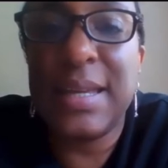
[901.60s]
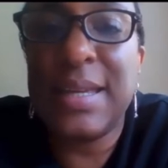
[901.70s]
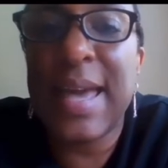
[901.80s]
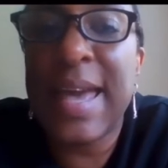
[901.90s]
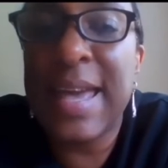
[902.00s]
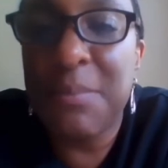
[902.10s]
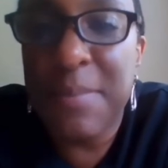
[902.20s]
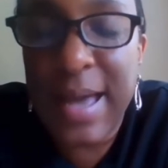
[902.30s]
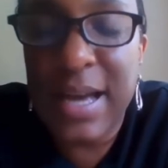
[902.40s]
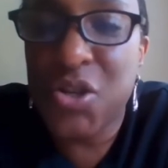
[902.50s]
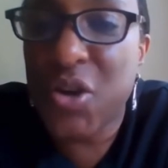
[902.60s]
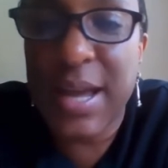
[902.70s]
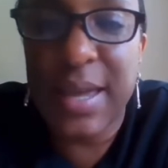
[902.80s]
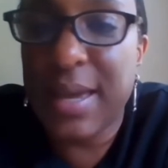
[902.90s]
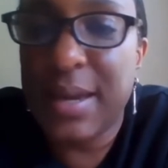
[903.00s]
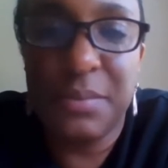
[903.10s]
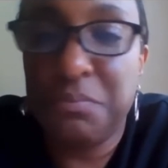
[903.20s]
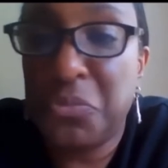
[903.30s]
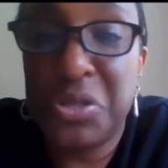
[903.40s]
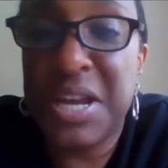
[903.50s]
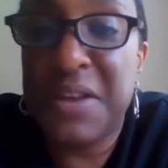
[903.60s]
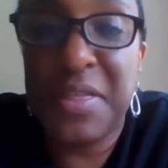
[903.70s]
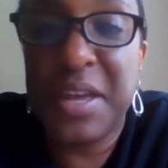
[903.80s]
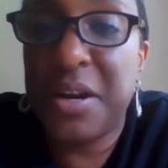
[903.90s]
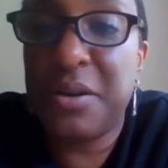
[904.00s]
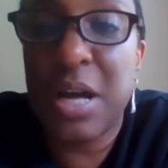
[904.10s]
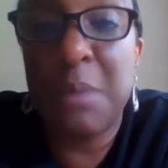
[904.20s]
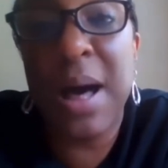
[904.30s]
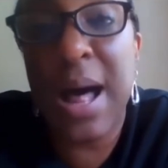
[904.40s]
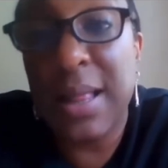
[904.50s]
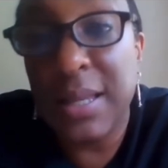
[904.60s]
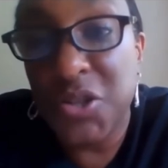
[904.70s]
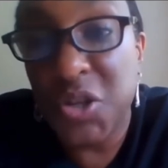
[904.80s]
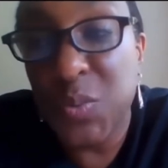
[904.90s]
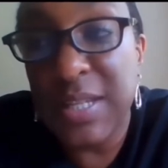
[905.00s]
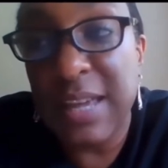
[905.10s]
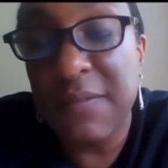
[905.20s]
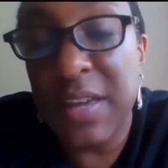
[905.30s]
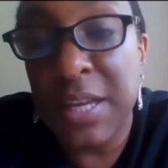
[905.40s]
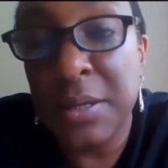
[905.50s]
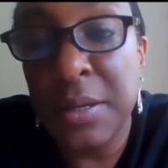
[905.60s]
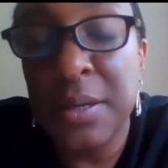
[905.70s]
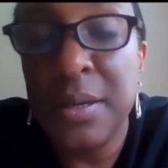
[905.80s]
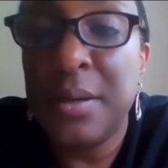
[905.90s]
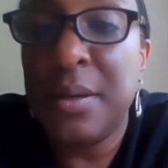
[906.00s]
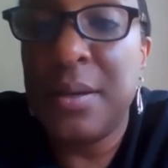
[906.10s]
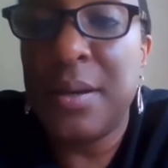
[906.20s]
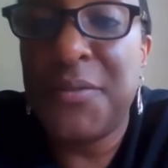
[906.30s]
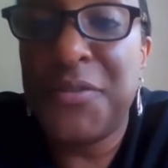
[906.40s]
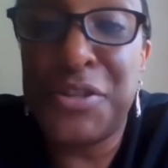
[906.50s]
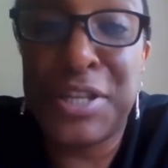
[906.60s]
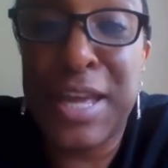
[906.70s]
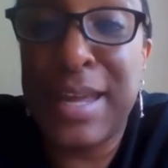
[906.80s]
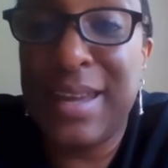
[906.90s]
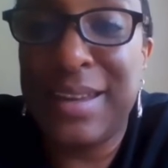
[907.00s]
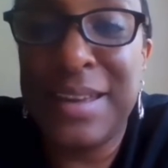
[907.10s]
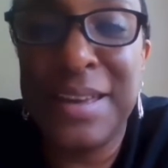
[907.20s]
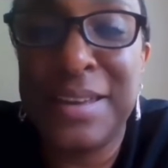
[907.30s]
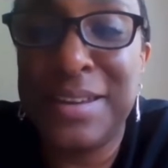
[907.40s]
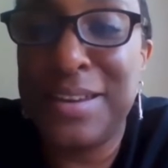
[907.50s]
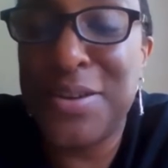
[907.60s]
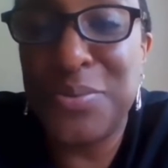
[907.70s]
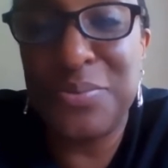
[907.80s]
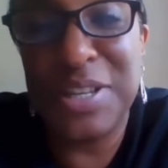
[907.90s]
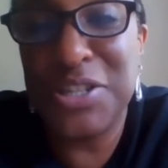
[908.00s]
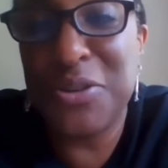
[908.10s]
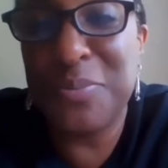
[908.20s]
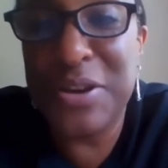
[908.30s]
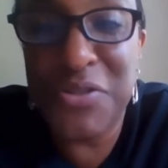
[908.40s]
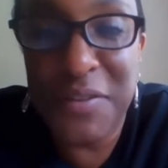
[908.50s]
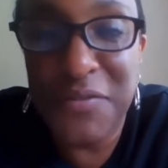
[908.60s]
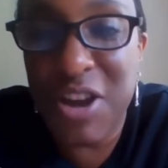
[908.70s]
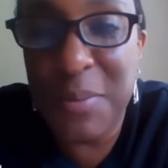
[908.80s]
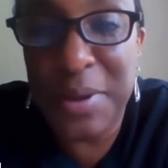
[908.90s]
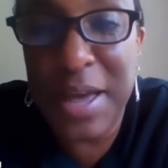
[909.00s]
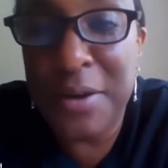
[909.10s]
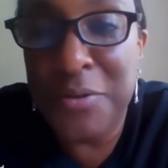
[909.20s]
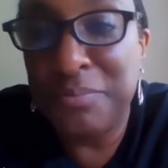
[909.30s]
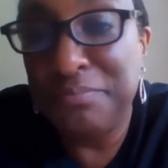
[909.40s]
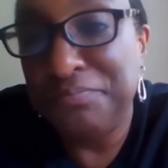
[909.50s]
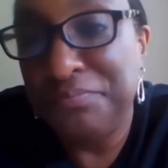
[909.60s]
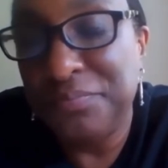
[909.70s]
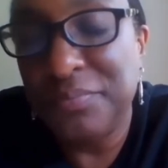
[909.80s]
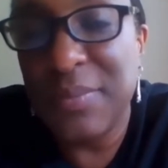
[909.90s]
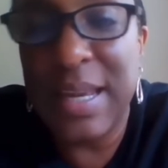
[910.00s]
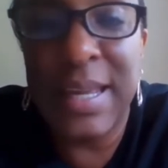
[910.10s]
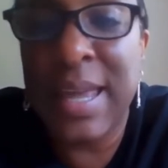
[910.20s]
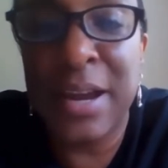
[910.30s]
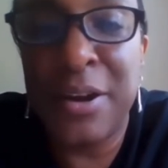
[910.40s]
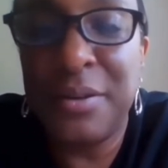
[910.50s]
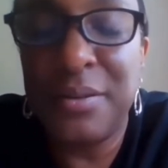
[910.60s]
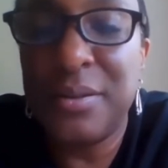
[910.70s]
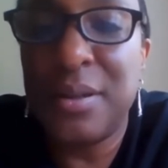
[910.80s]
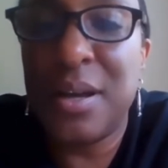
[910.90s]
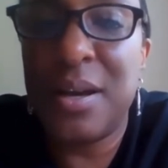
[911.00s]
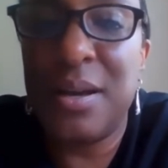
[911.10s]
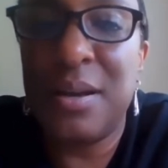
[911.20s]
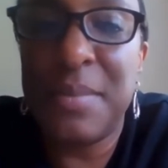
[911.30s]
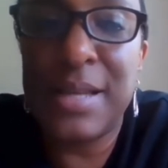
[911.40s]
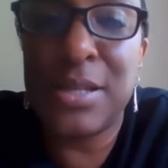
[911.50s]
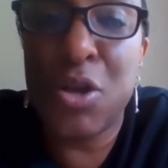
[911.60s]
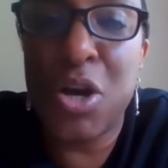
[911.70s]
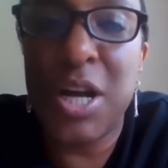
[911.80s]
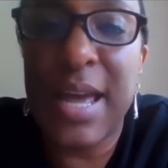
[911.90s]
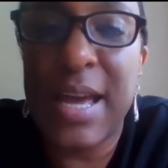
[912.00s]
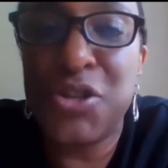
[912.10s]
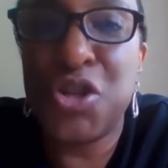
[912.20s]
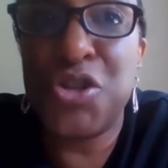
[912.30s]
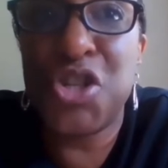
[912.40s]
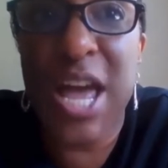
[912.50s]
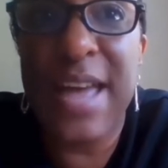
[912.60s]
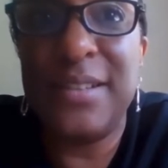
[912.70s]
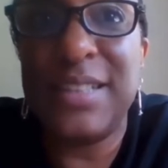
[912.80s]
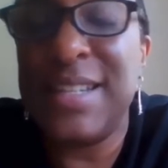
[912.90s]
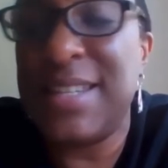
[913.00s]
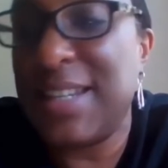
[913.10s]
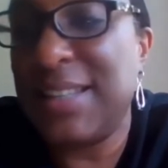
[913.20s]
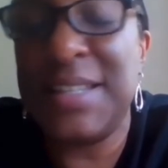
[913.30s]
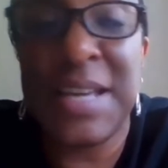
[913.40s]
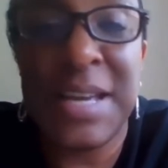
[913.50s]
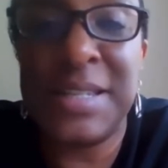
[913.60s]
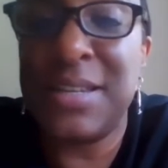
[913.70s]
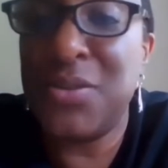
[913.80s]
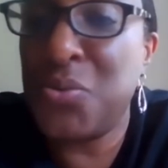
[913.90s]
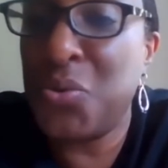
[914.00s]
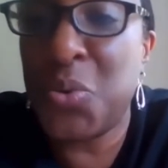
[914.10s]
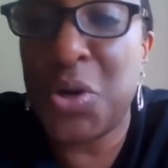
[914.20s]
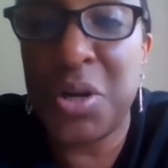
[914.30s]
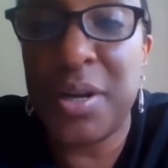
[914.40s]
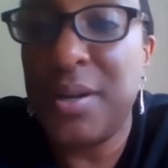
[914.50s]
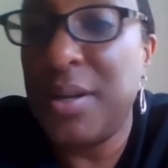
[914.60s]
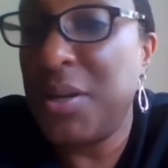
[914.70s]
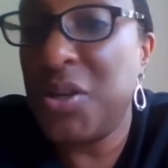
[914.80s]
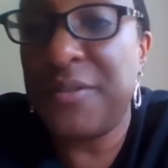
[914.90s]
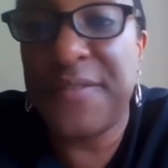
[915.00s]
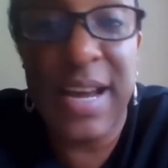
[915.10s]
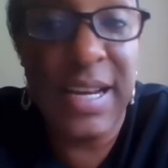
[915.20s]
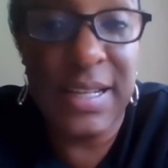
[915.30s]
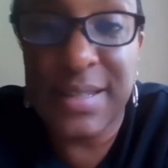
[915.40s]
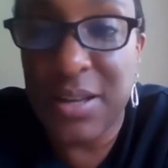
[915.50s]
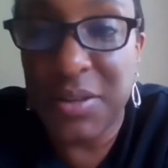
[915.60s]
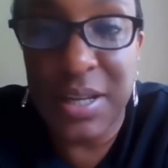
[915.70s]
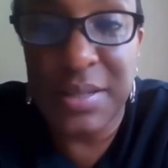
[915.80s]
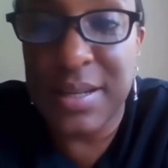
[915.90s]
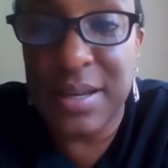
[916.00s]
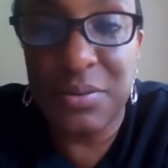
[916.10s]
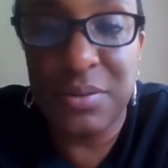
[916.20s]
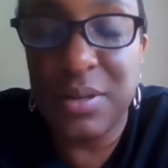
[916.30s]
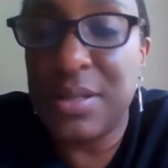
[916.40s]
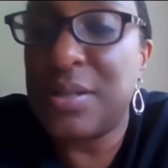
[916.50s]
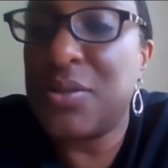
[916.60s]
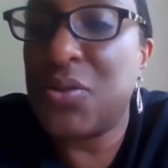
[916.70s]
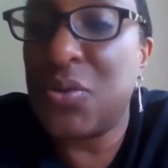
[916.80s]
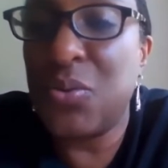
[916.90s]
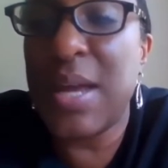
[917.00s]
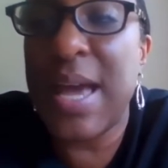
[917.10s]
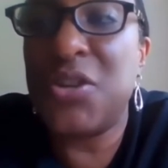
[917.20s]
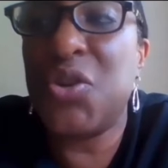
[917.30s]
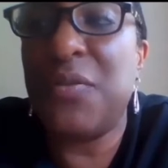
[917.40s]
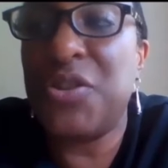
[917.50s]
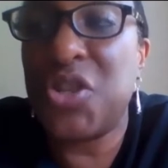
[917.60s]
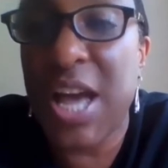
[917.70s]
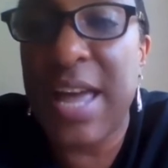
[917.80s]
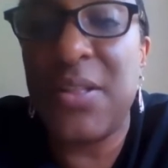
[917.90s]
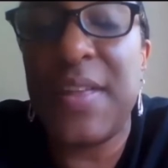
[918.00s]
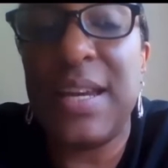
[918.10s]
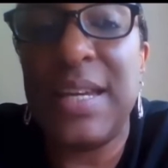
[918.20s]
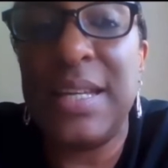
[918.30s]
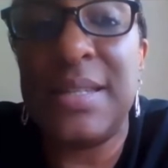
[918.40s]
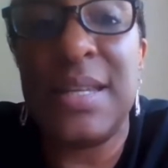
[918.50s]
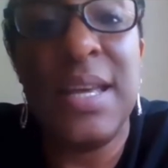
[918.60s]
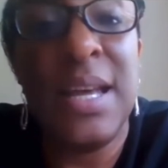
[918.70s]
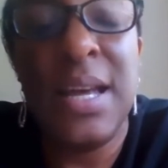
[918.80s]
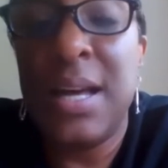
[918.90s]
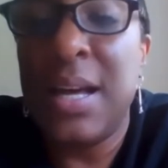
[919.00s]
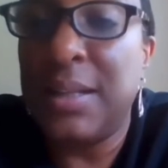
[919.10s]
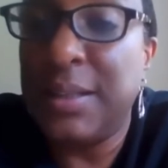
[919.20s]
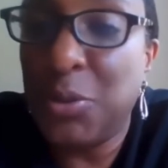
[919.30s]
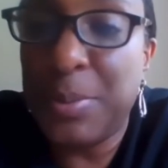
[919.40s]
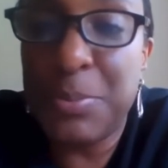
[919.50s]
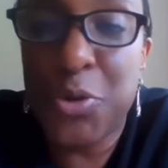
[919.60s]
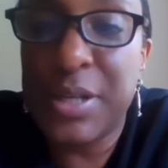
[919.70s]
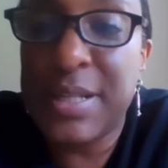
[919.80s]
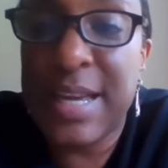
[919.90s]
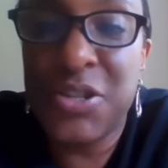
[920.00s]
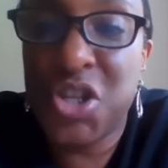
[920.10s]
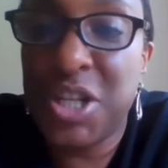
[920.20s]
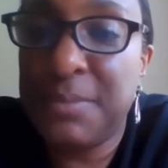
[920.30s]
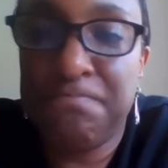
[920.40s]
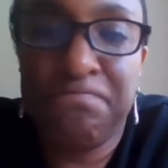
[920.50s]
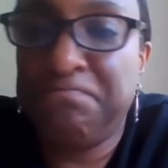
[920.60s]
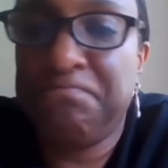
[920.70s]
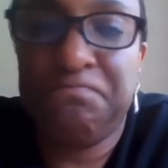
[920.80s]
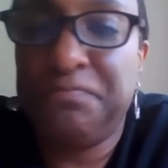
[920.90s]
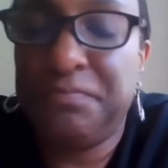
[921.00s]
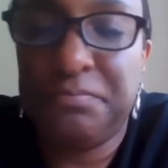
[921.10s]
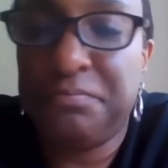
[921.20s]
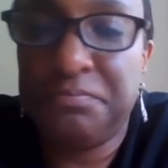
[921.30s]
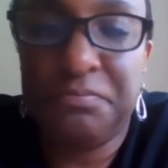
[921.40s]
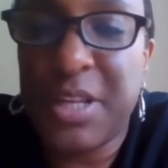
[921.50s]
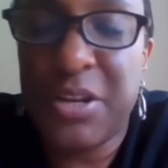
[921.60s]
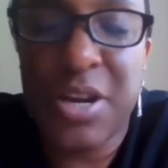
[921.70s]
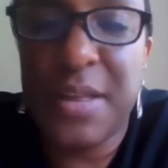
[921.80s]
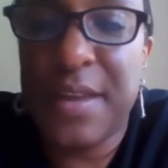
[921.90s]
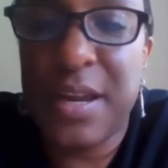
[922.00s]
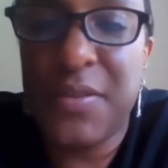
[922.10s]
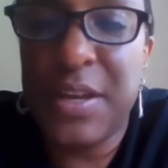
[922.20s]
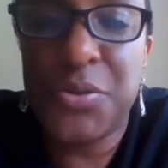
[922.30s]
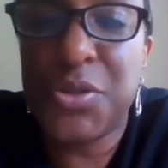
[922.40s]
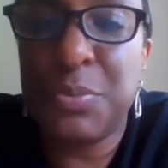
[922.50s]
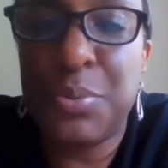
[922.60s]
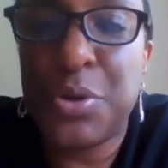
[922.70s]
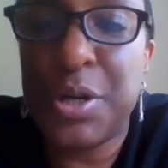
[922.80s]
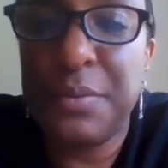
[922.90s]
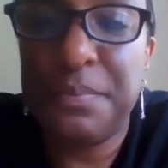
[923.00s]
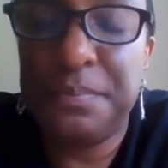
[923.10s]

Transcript: get him back on track again? It was never there. Apology was given for saying, you're better off dropping out. They didn't care. As long as your child can sit at the desk and do the work, you're fine in South Kingstown. As soon as you have a child that needs a little bit more attention, they're not there. They don't support.